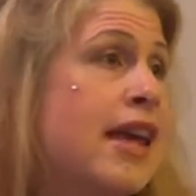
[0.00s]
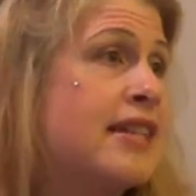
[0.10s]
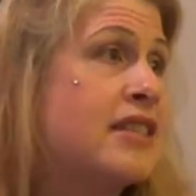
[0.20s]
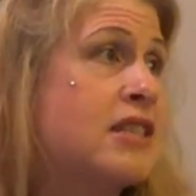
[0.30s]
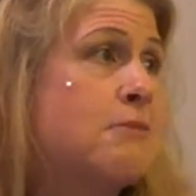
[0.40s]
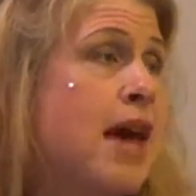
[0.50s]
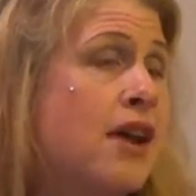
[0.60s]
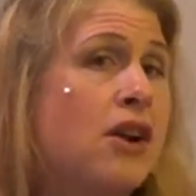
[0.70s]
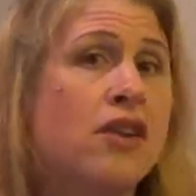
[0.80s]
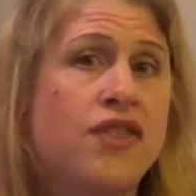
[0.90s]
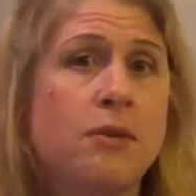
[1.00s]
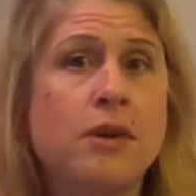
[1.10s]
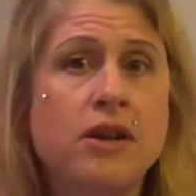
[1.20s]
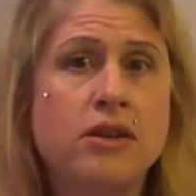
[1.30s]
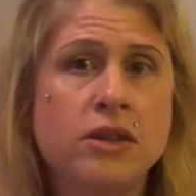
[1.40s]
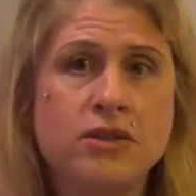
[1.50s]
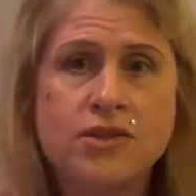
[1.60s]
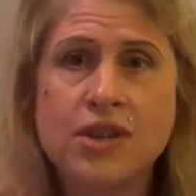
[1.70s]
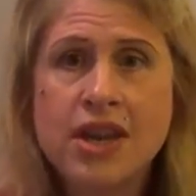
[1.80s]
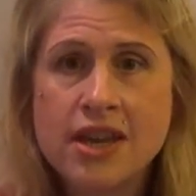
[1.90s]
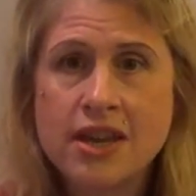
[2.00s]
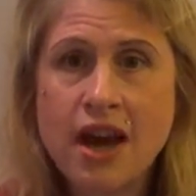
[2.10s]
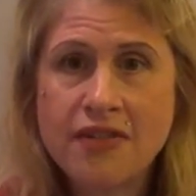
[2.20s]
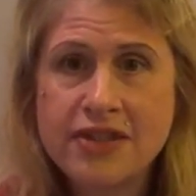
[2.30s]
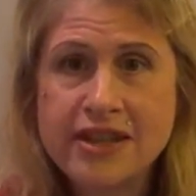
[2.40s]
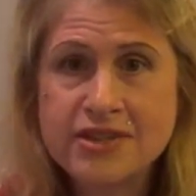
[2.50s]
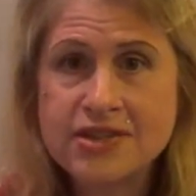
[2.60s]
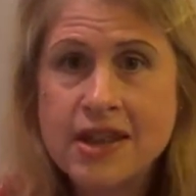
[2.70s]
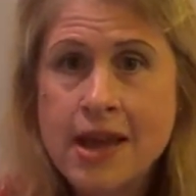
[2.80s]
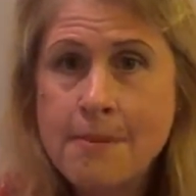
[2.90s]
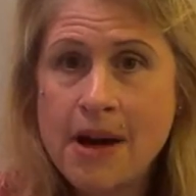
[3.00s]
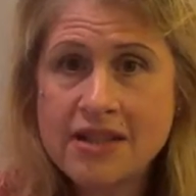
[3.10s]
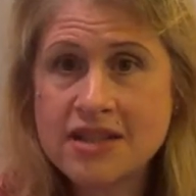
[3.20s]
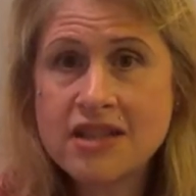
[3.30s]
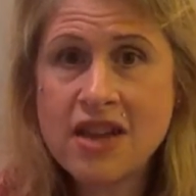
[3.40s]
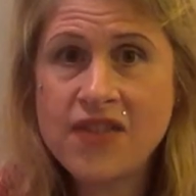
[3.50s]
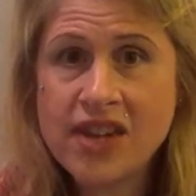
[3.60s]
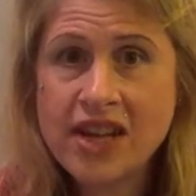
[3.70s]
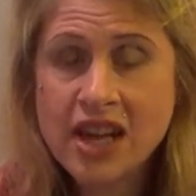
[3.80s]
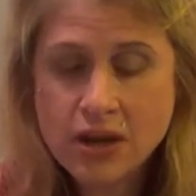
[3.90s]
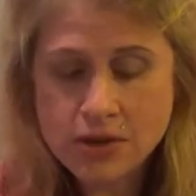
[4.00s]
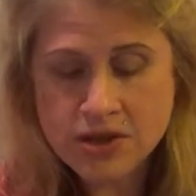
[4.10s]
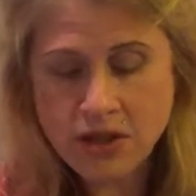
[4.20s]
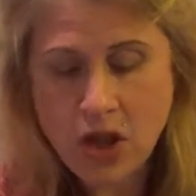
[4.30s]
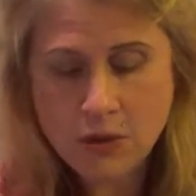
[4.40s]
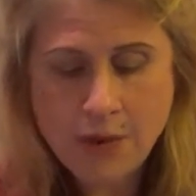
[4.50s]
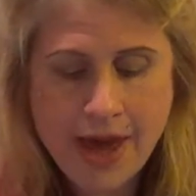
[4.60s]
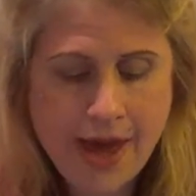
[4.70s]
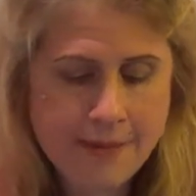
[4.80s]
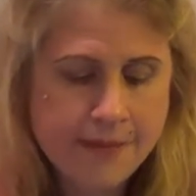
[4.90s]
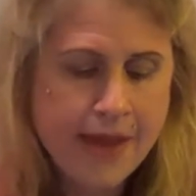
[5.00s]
It doesn't matter if you win or lose. You got this. Positivity goes a long way.